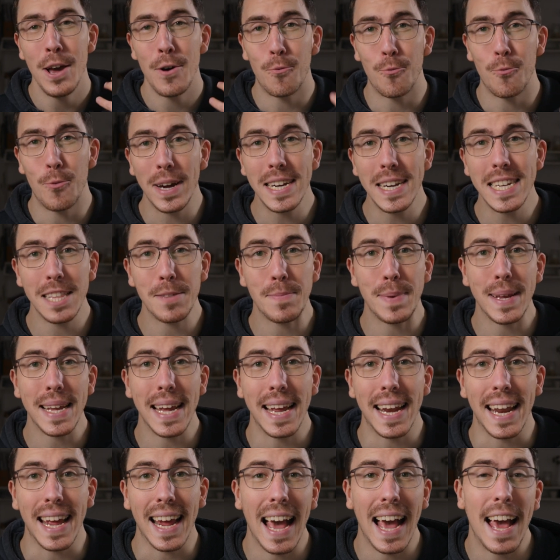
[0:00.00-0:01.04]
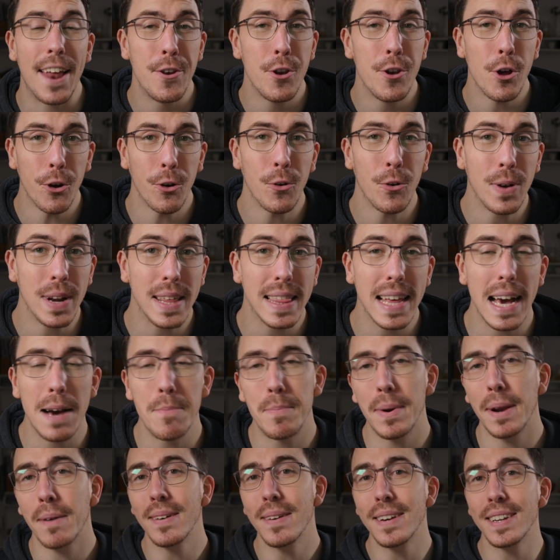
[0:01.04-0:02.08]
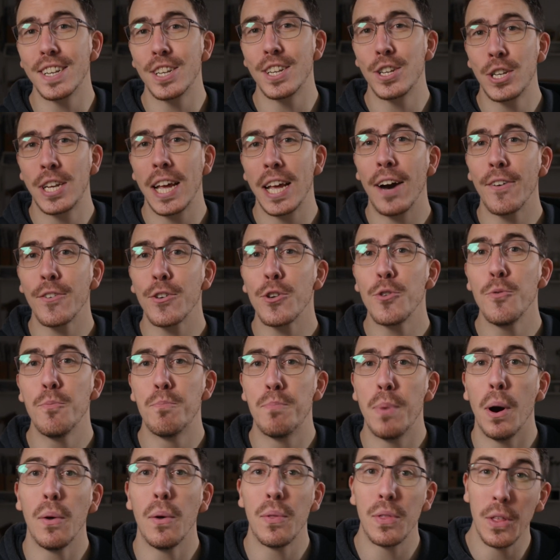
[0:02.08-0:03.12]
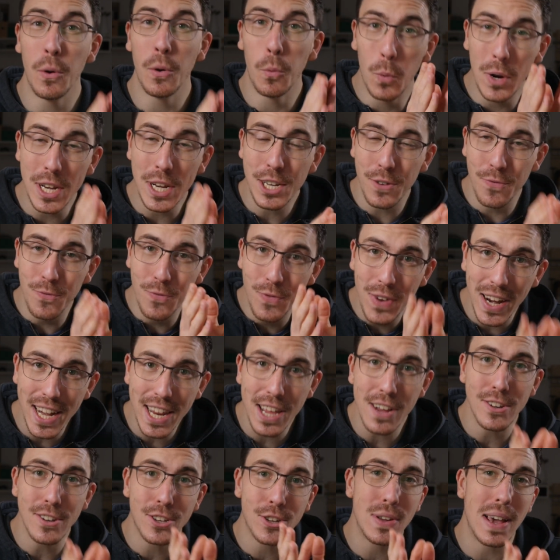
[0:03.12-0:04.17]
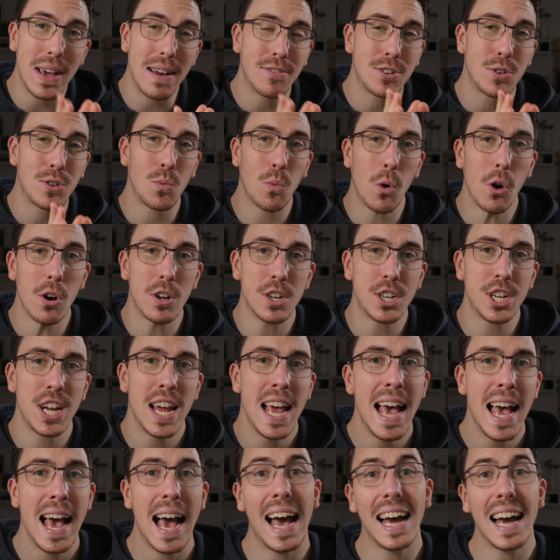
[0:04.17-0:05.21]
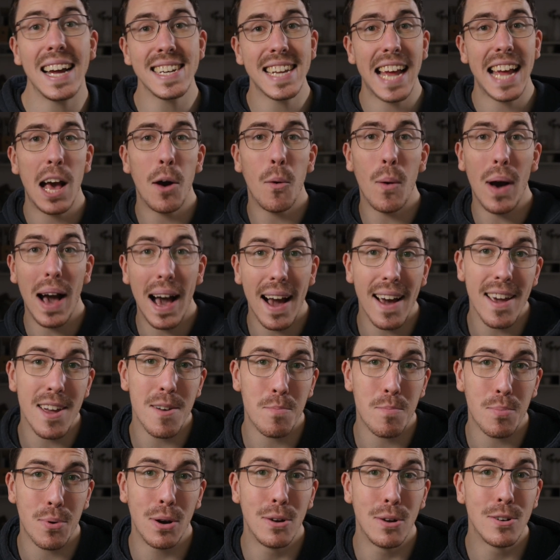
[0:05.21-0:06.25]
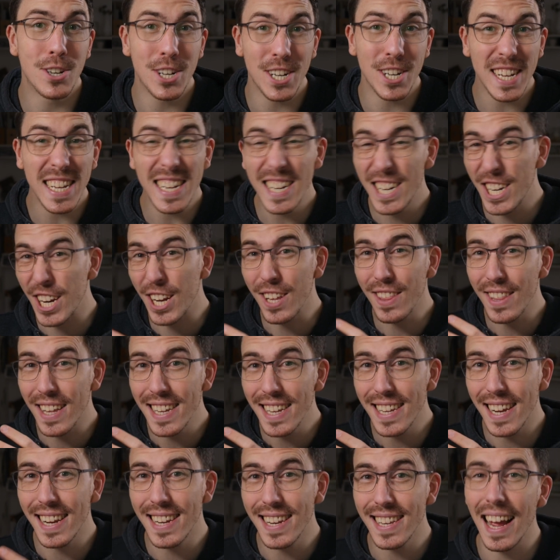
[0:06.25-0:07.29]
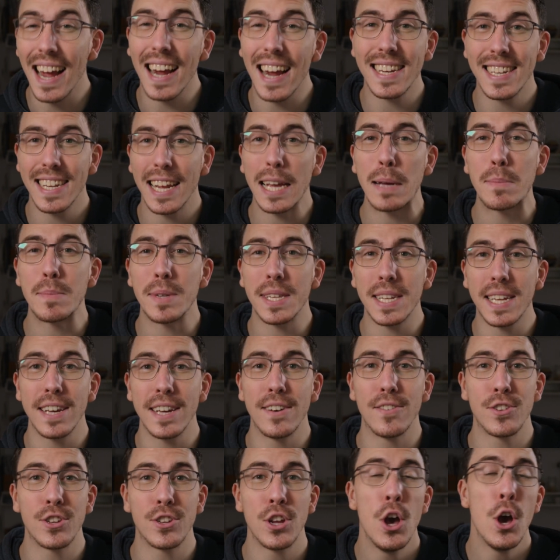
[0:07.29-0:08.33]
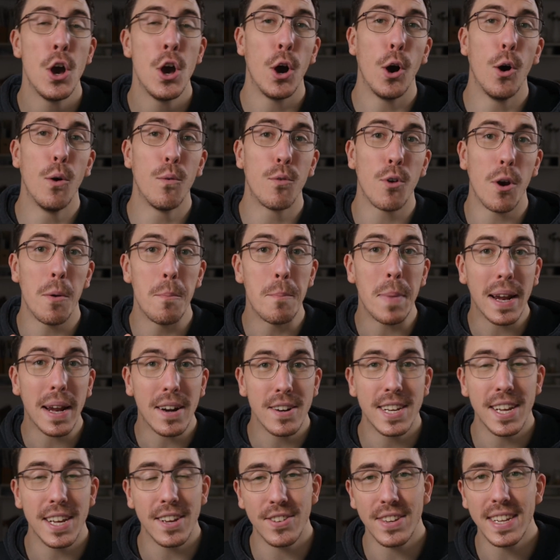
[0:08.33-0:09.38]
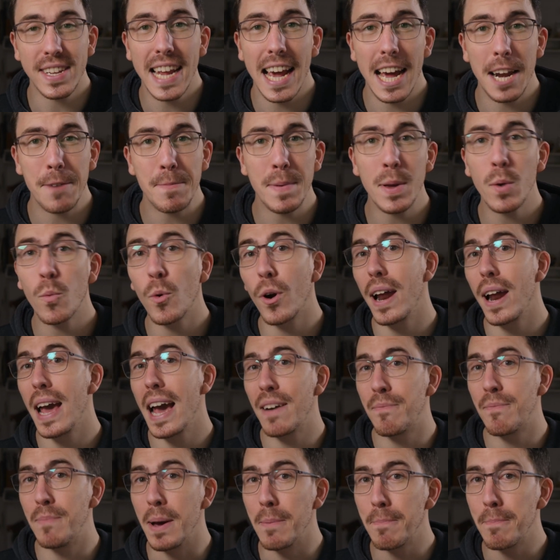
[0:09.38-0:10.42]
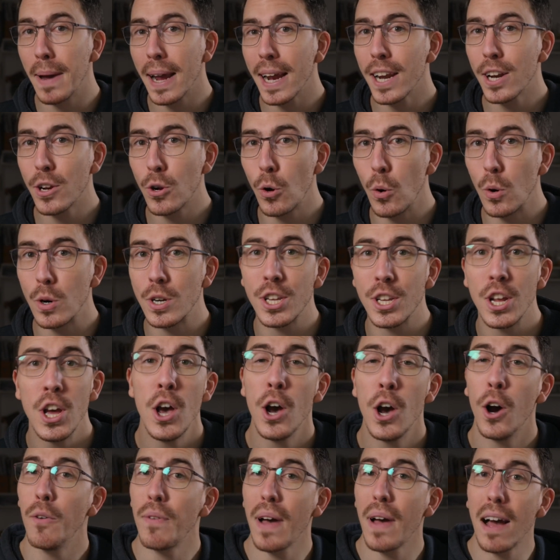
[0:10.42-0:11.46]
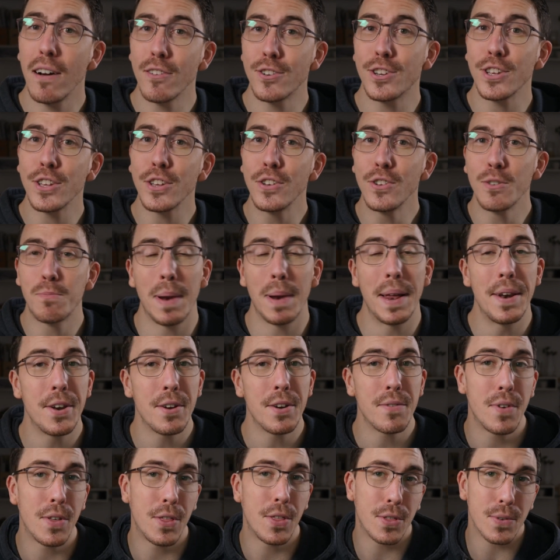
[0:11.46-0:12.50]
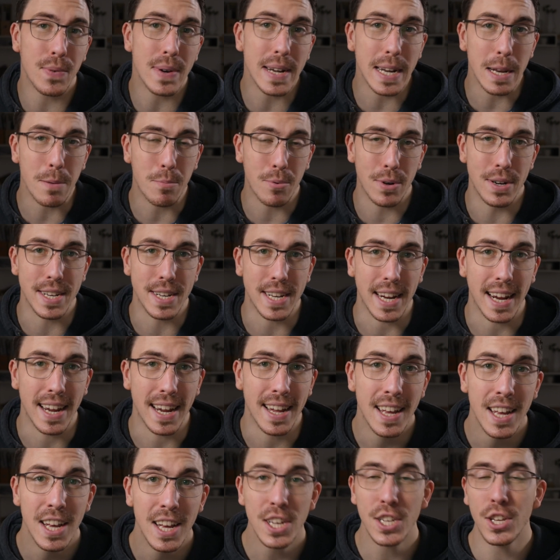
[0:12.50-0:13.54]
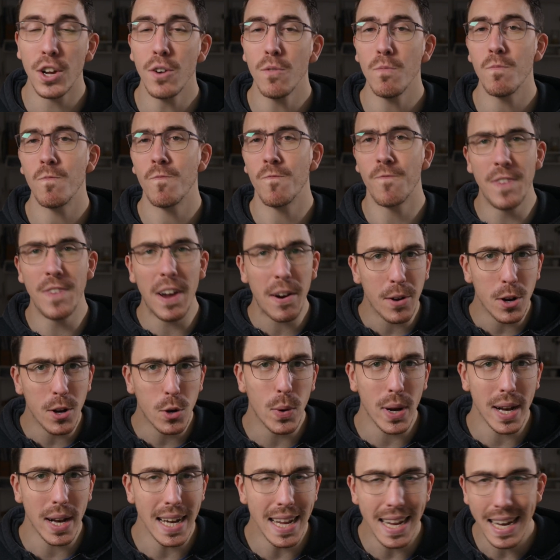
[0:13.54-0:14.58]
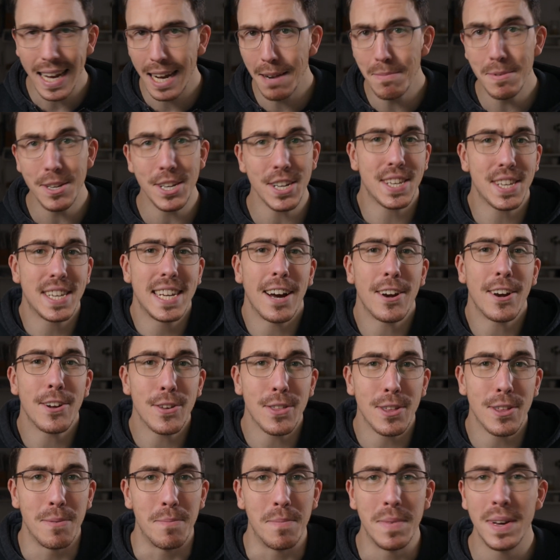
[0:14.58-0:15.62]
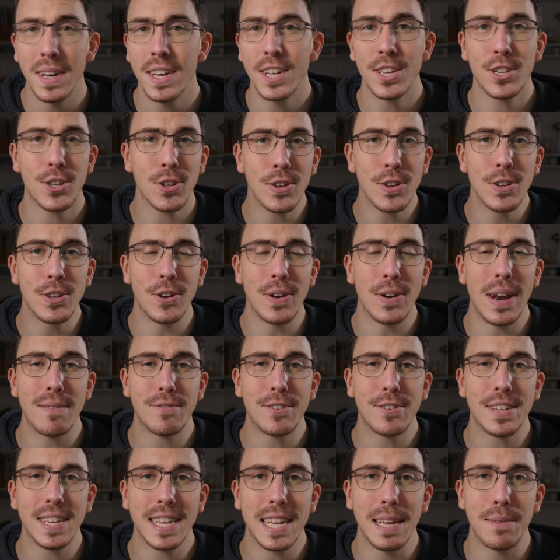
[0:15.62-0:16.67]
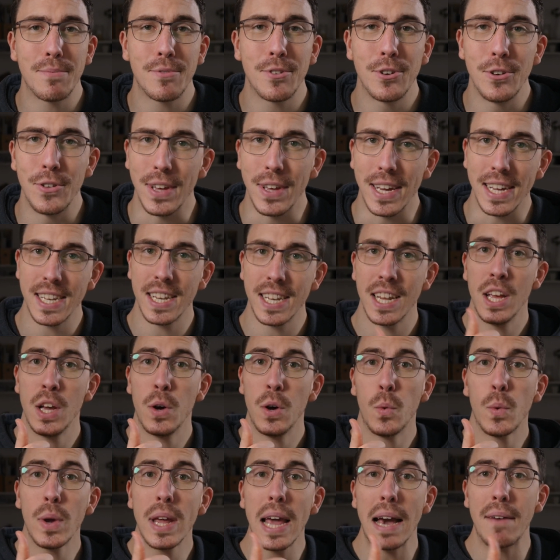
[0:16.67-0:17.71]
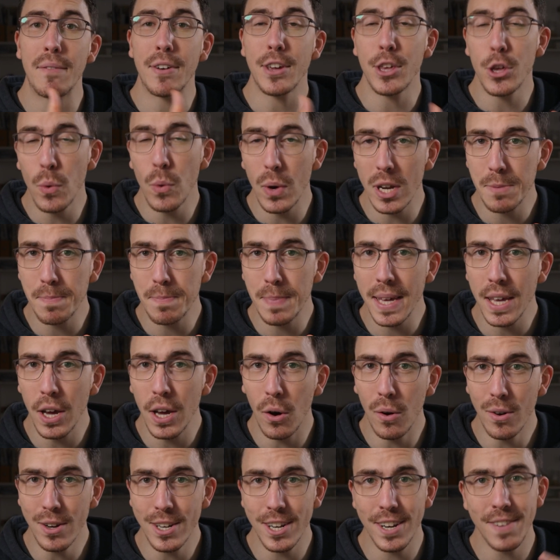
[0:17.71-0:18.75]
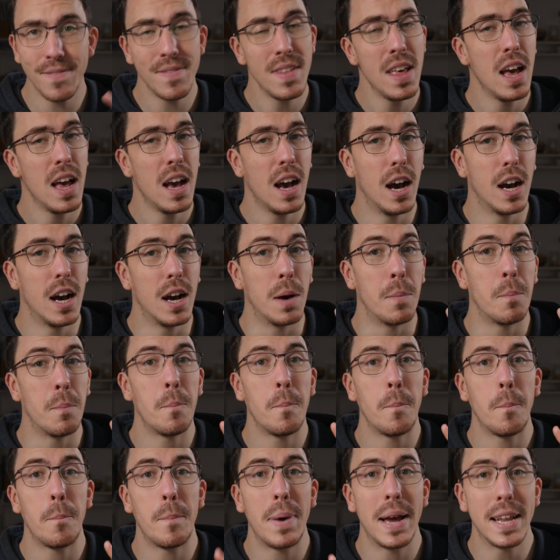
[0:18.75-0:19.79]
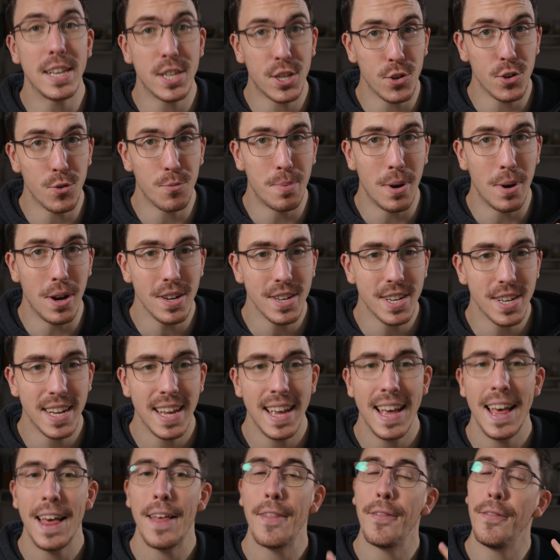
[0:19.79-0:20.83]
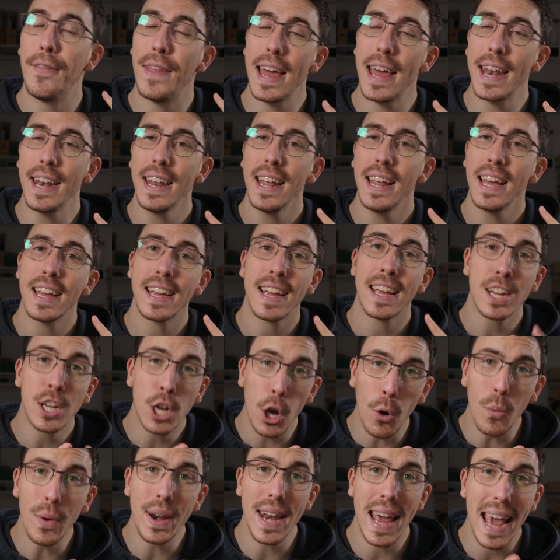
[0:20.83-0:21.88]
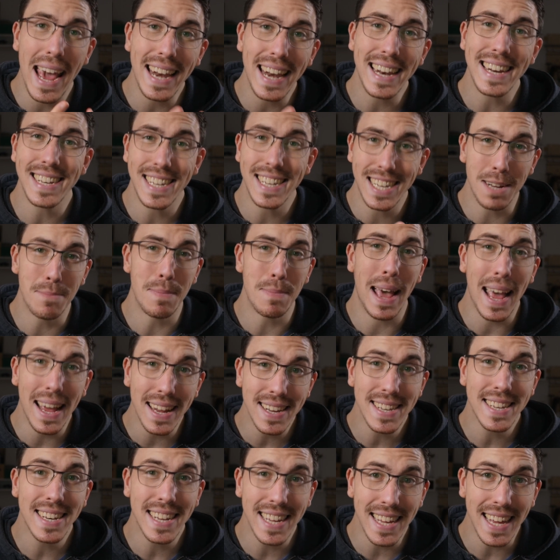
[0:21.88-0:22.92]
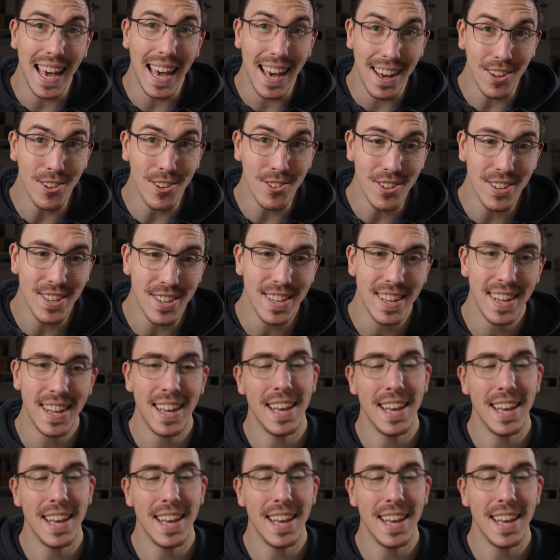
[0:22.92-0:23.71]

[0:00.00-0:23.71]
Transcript: right at the beginning. And not only that, but I want to tell you both which videos you have to watch and how I approach teaching these exact same skills over on Maker Tales Academy, where I have my paid course of how to use Blender for three D printing. So very quickly, let me just tell you them so you don't have to skip through this. We have a U S B holder, a pencil pot, then go and edit some S T Ls,